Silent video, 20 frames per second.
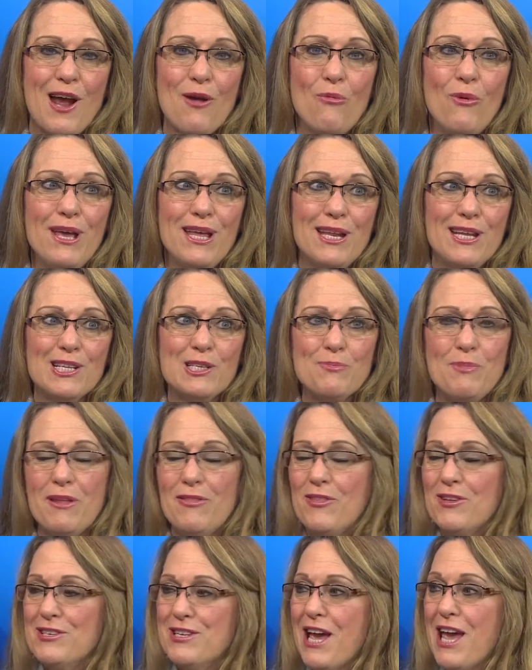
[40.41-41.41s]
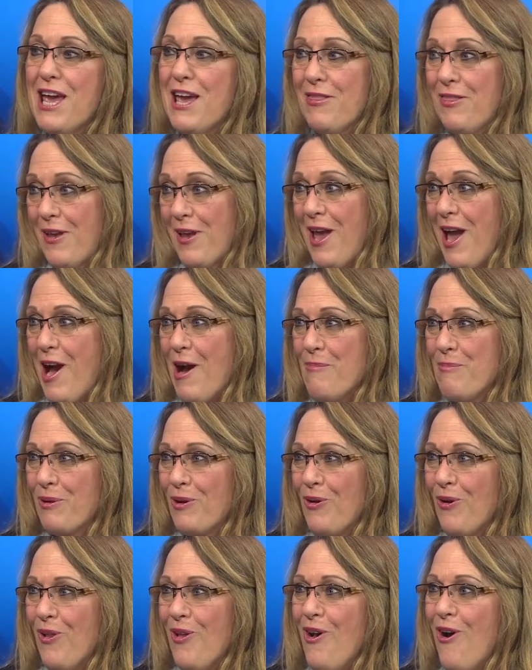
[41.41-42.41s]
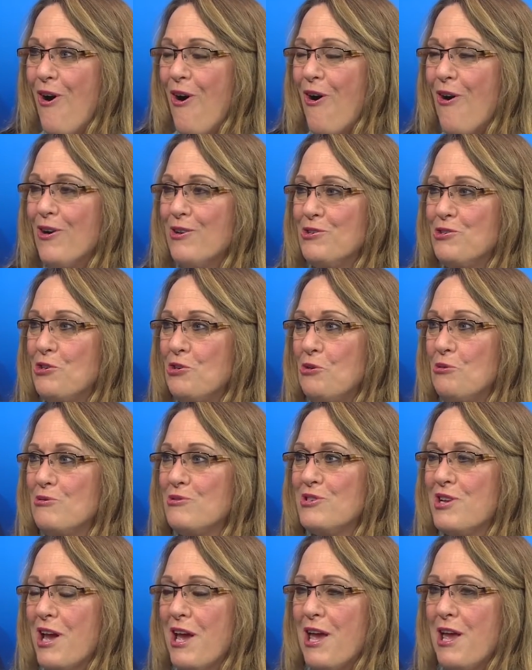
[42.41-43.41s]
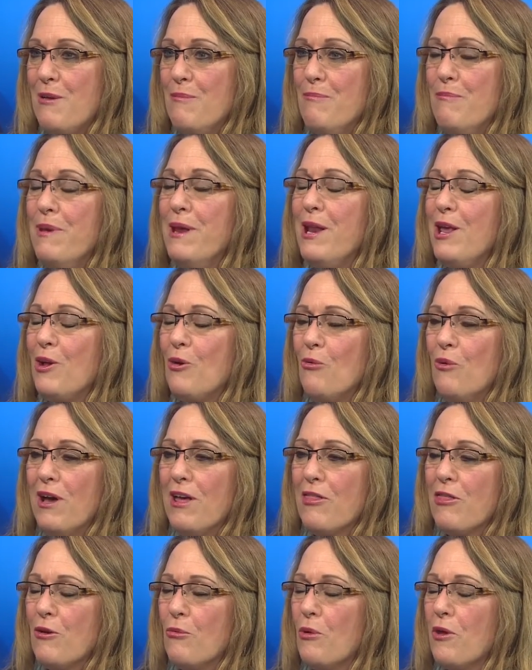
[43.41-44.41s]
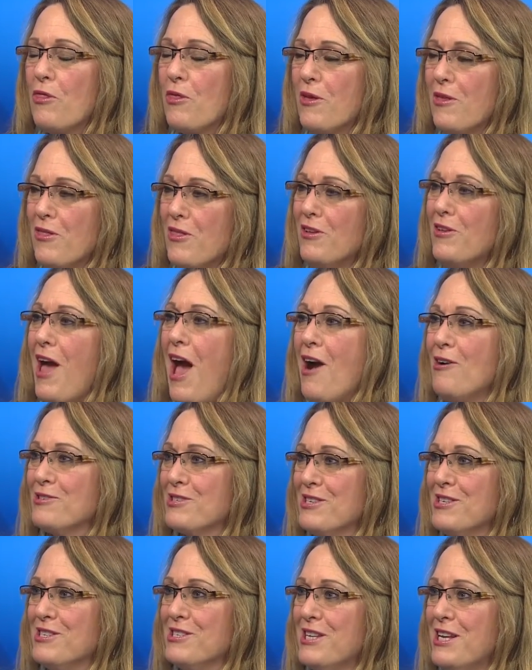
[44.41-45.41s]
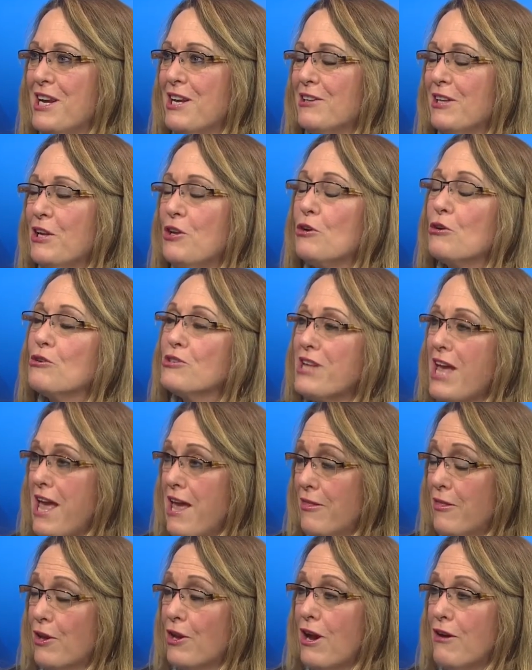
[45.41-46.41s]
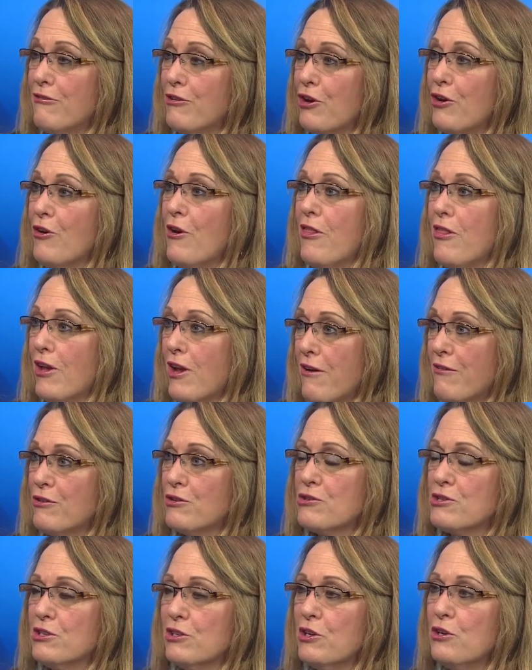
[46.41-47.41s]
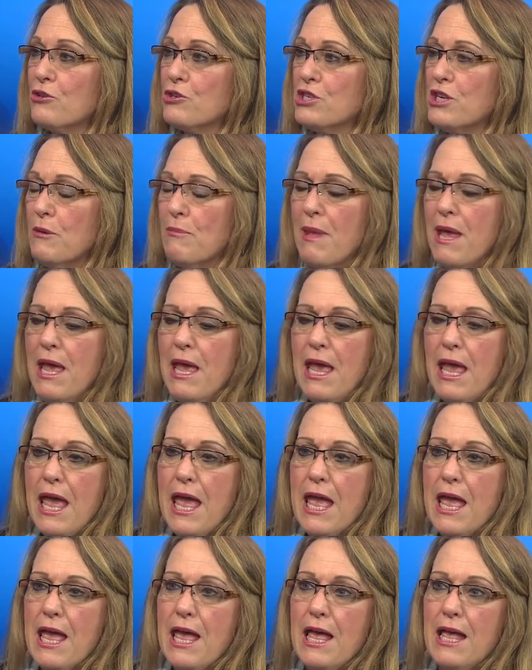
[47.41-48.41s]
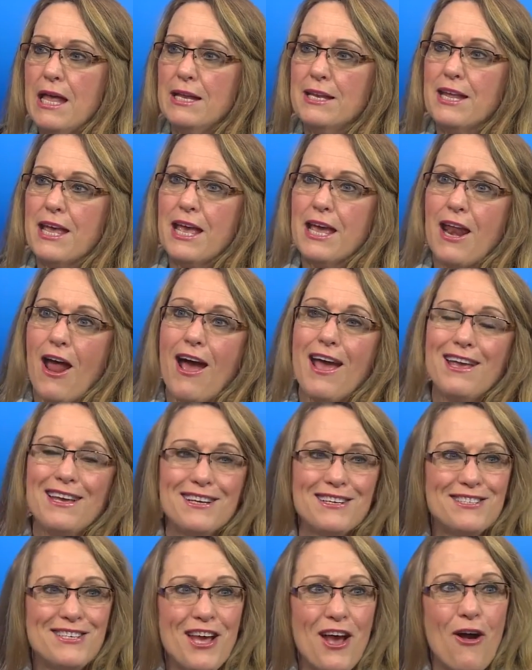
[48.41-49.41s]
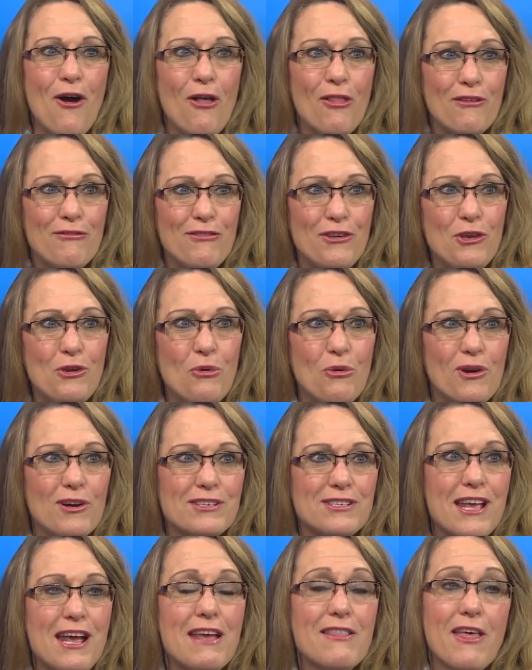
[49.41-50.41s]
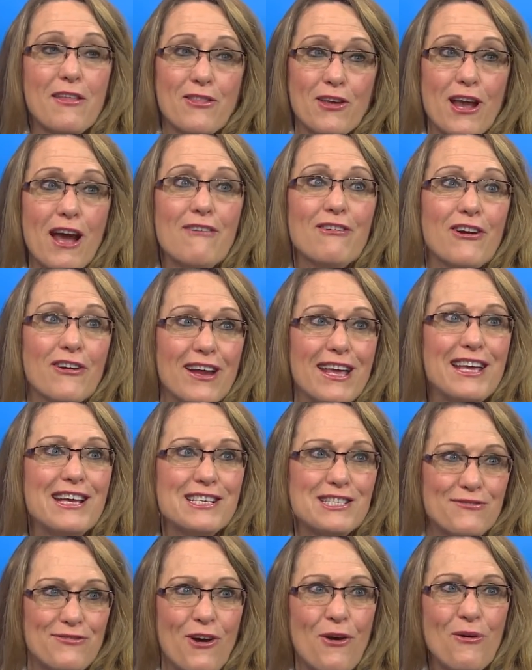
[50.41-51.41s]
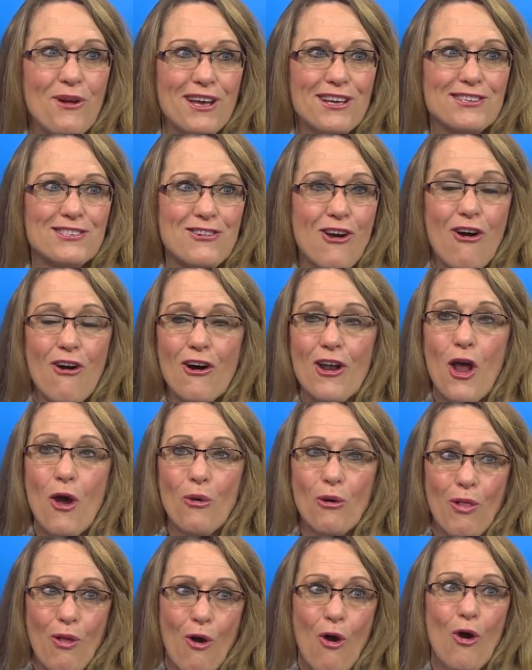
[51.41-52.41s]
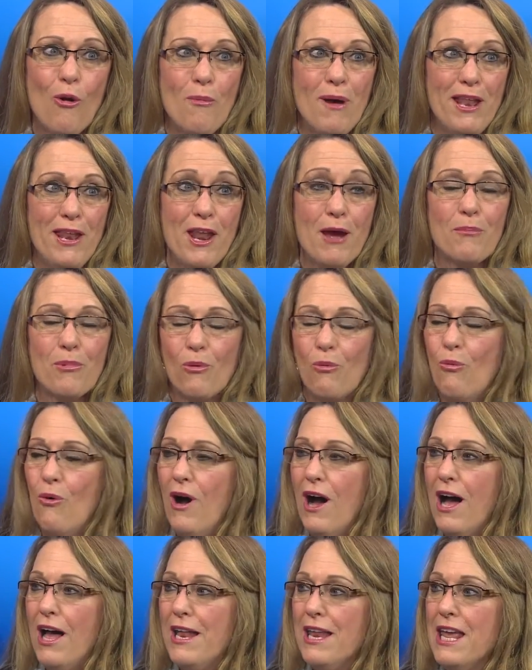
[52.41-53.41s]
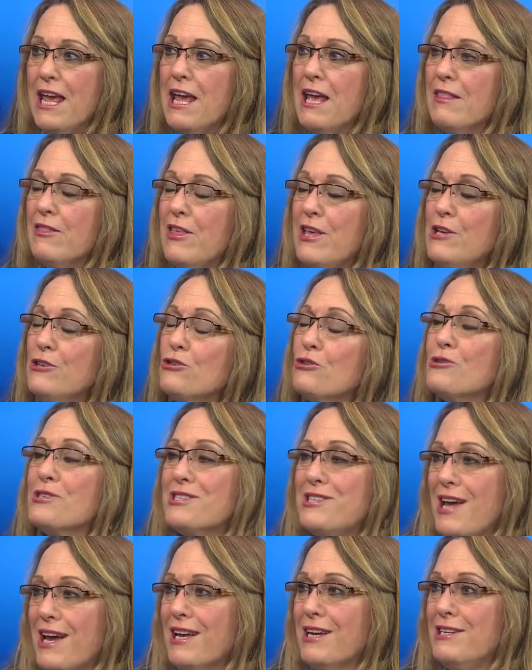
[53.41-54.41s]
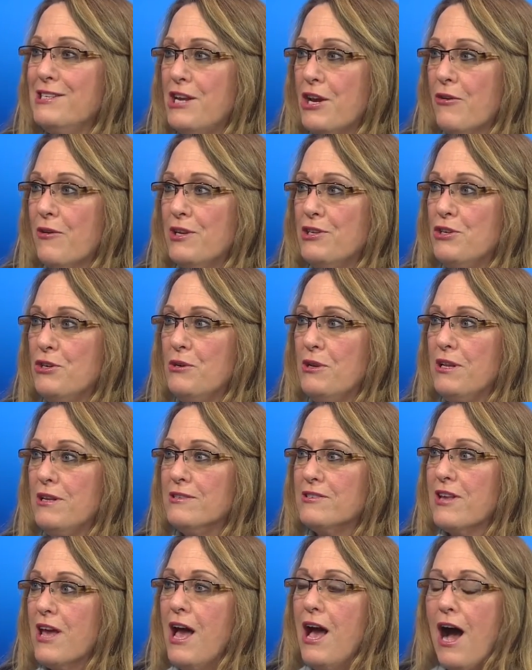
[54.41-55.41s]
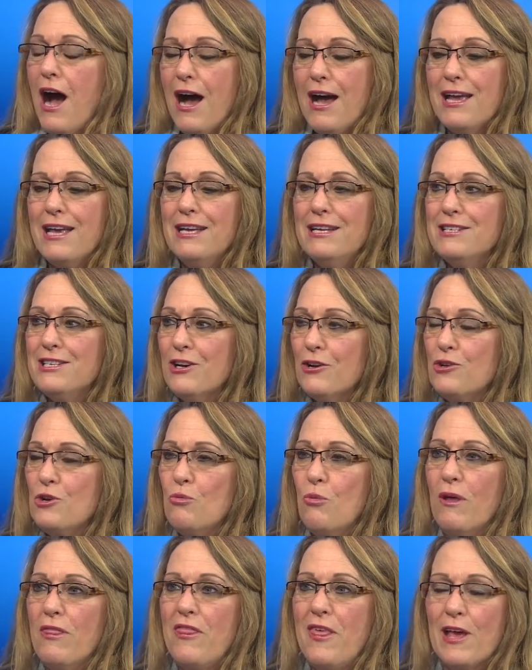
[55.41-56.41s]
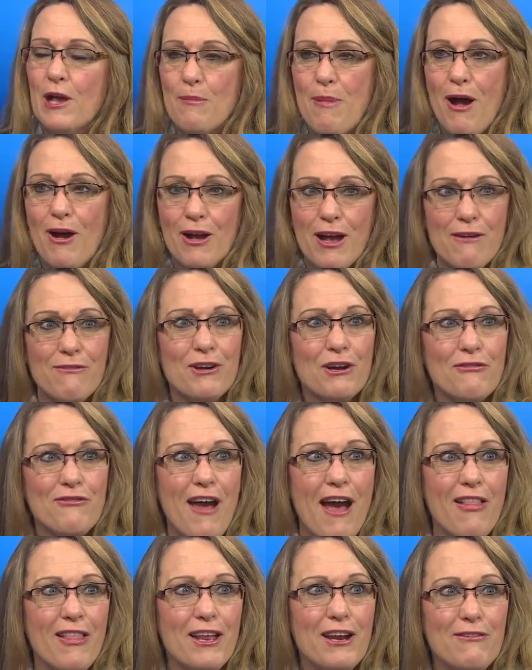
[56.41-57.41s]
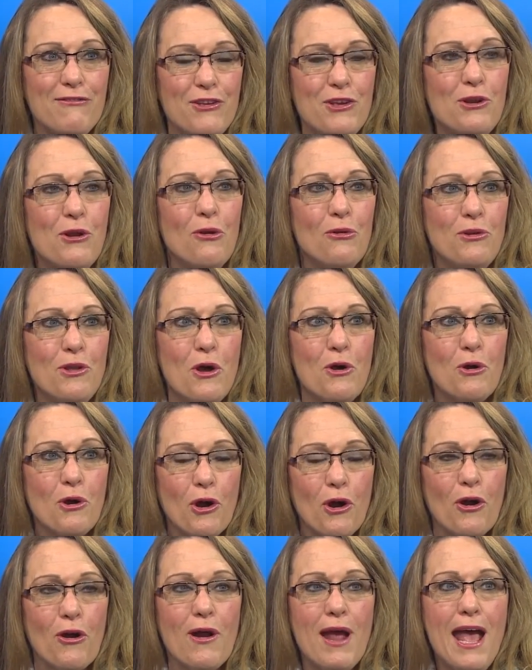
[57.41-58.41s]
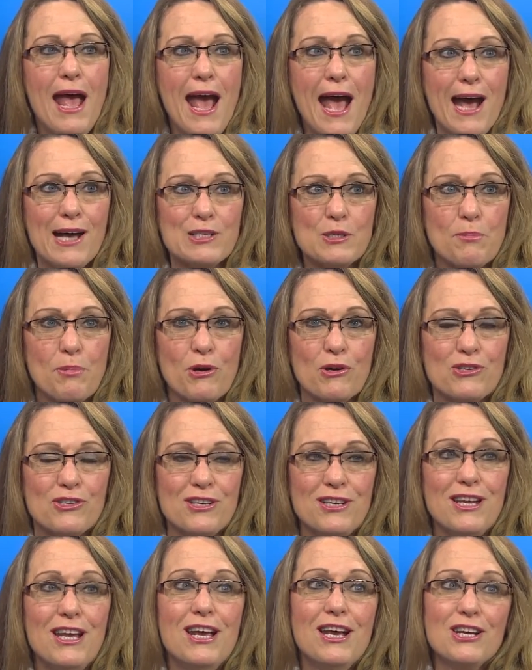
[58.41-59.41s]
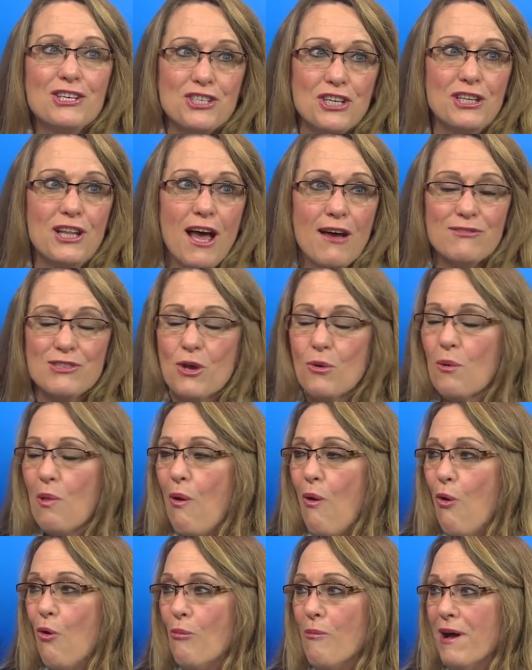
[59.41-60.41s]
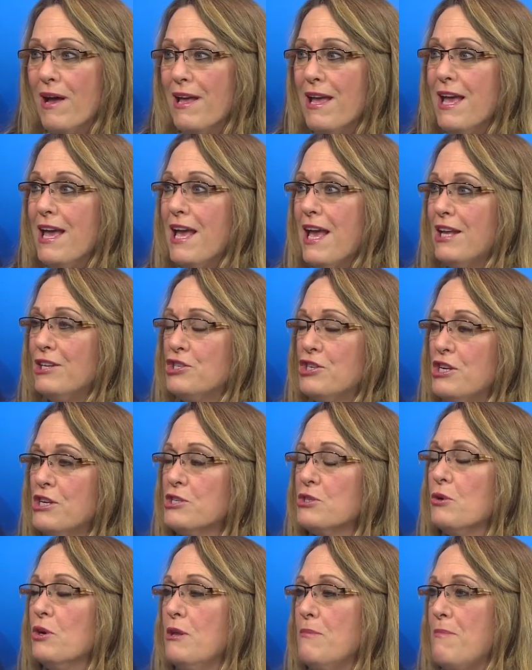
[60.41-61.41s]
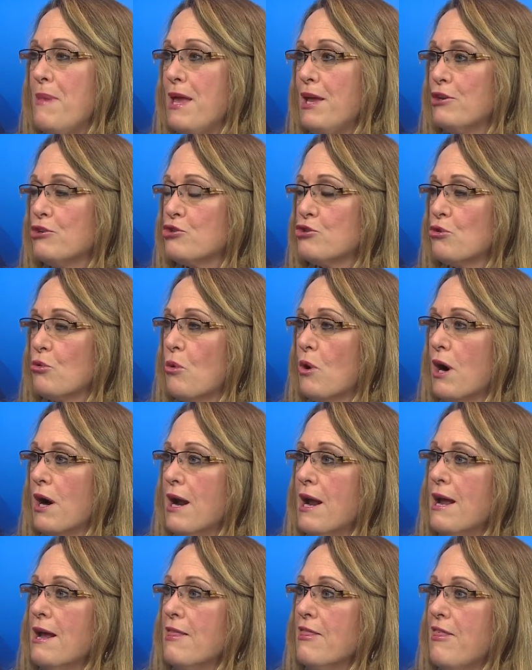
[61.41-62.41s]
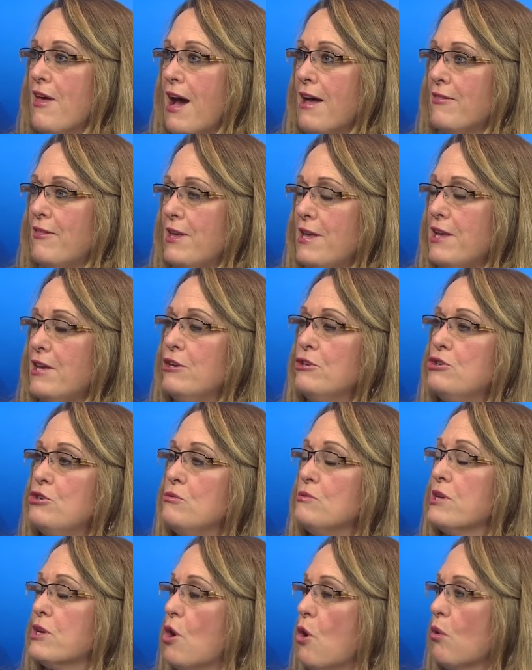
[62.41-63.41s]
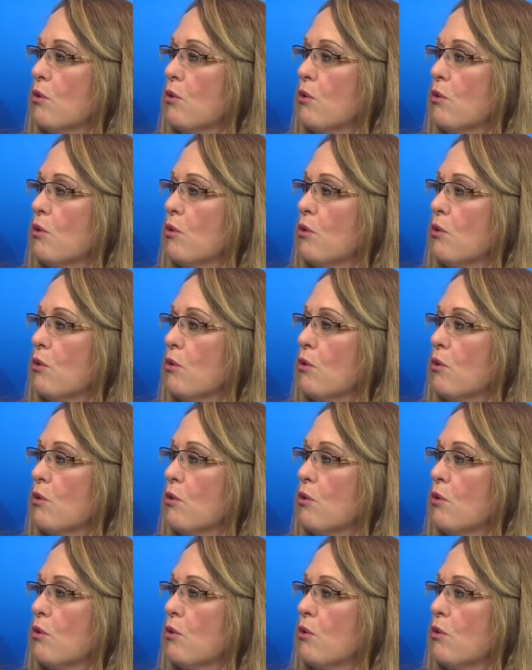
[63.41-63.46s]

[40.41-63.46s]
I went and spent the day at the Capitol on Tuesday meeting with, with the, the House and Senate leaders and the governor and the governor's leadership. And, and I can tell the viewers that the governor is focused on Oklahoma, number one. These are secondary duties. I can tell you one thing about Governor Fallin. If you don't know her as a person, she loves Oklahoma. And she is going to make sure that the issues in